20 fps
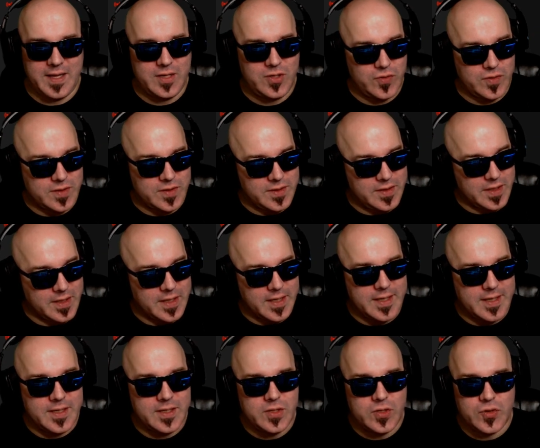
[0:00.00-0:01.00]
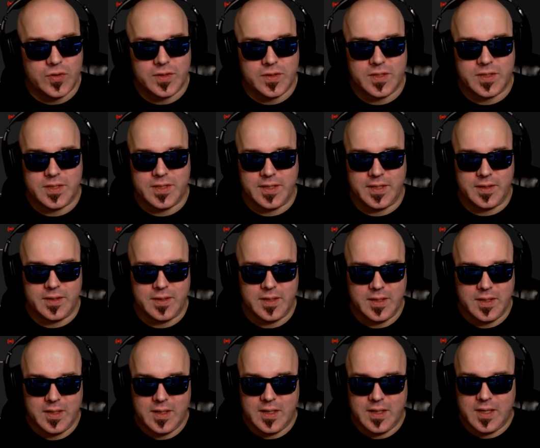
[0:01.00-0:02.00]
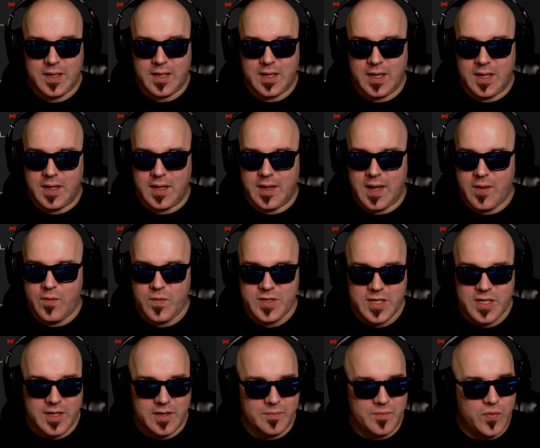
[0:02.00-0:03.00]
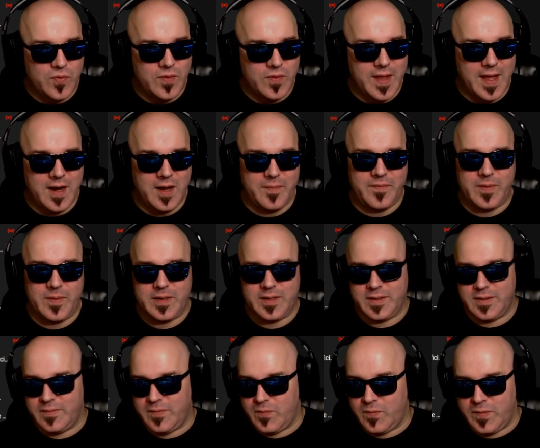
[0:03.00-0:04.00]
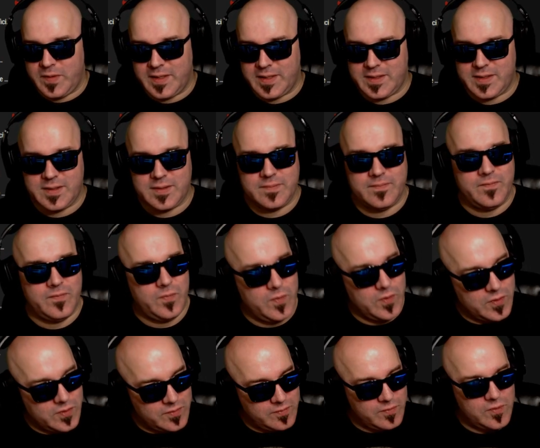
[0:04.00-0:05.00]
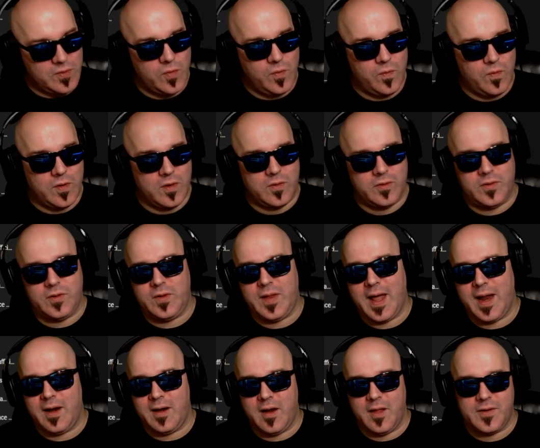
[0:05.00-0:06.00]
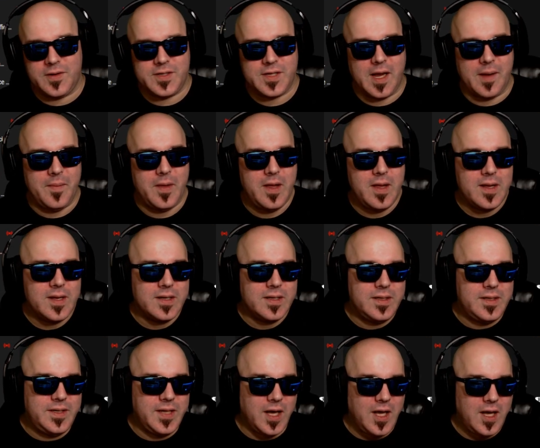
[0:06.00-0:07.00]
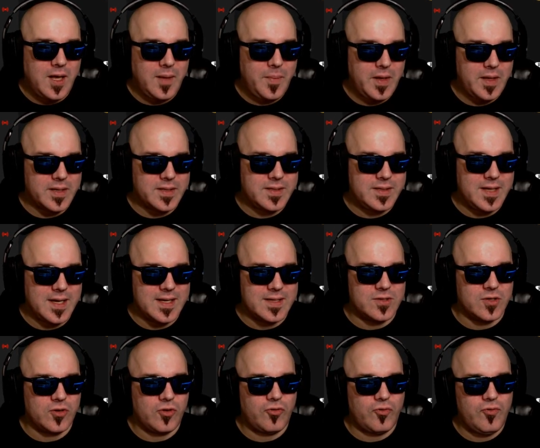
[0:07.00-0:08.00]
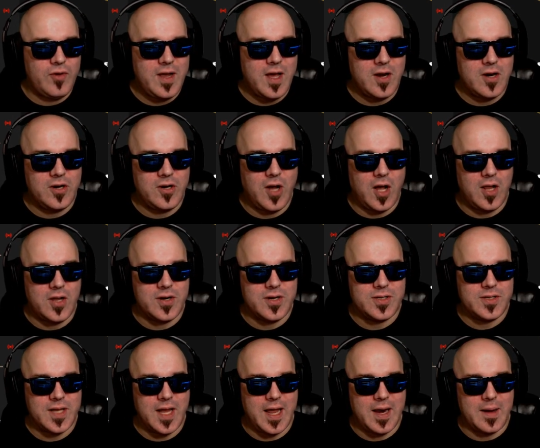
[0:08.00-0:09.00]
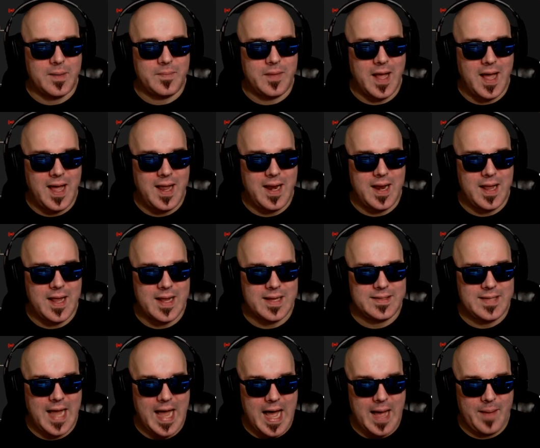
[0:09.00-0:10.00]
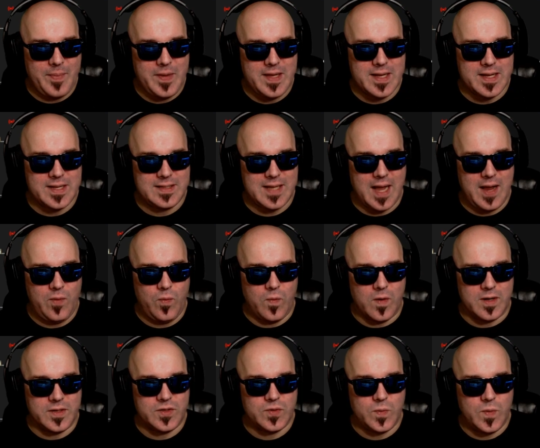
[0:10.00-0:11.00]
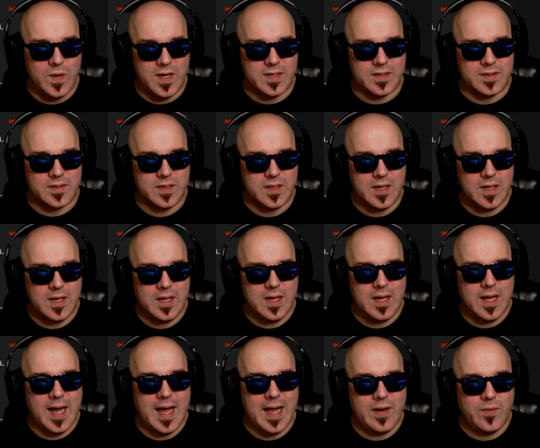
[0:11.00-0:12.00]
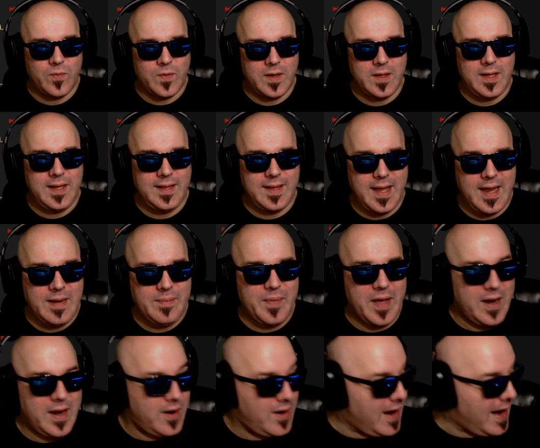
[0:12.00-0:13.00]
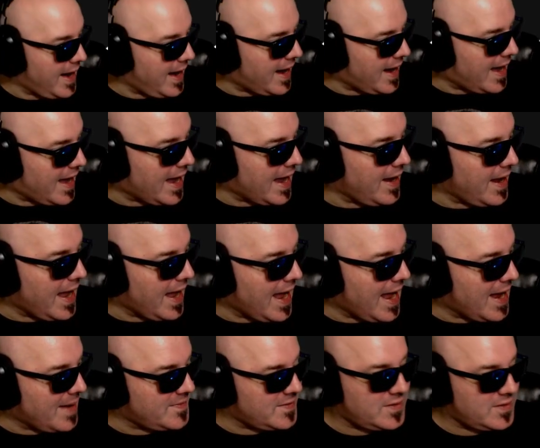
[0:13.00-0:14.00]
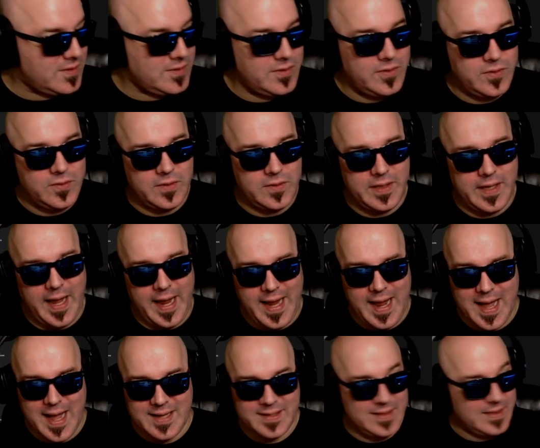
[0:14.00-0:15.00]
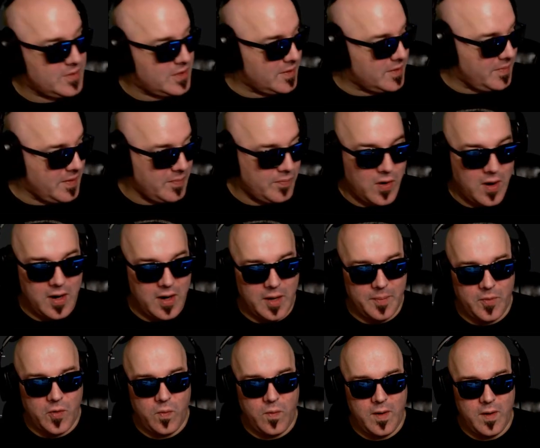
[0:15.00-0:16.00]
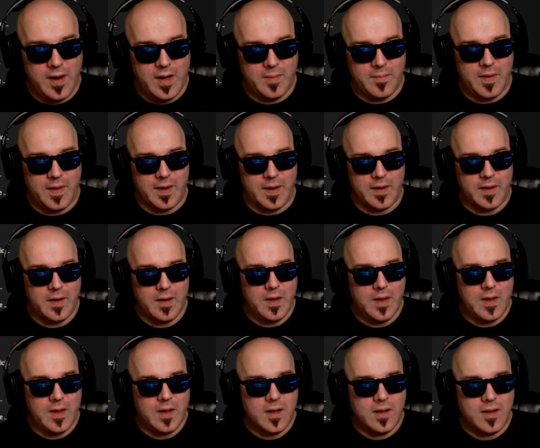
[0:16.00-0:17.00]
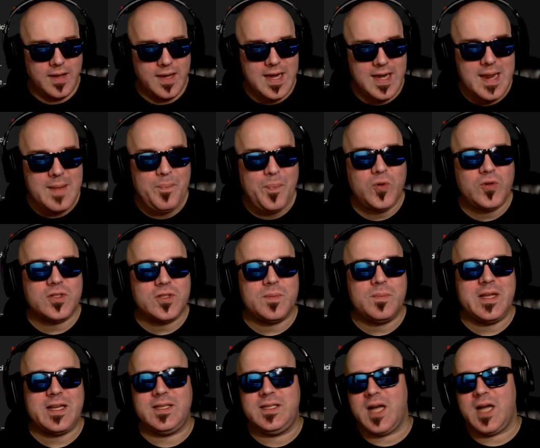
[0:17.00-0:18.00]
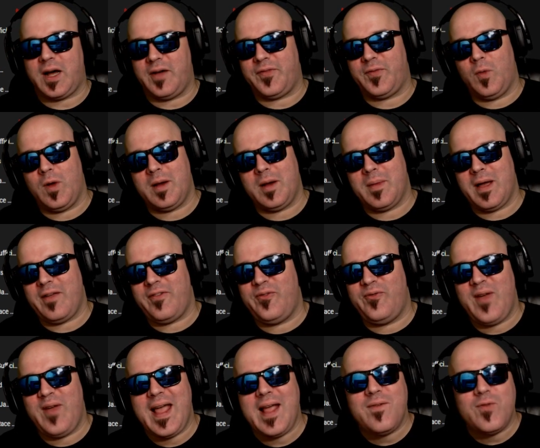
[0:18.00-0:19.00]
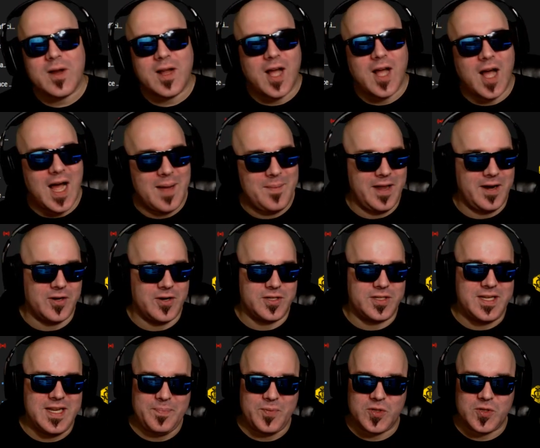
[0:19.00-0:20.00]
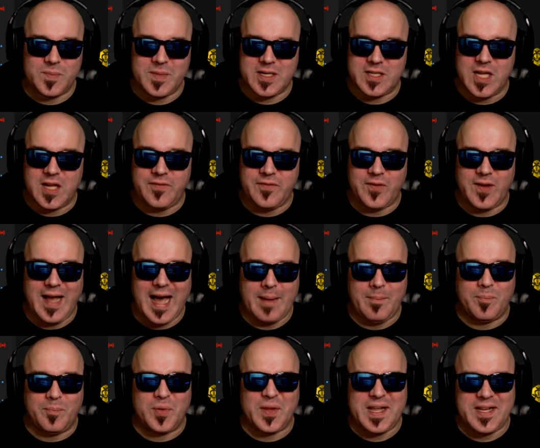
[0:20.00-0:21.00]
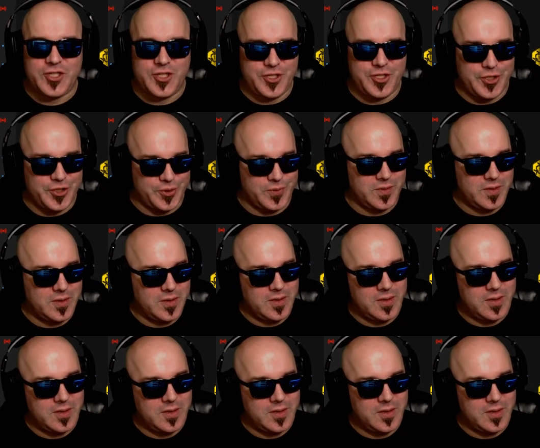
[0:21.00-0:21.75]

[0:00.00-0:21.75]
Interesting, interesting. I wish I could pull that up, but this we'll do that another time. Dub says $300, and I'm not as happy as I once was. I'd really like better AI. Absolutely. AI seems to be brought up quite a bit. Nipples McDuff, one of my favorite commenters. Nipples McDuff, God bless you.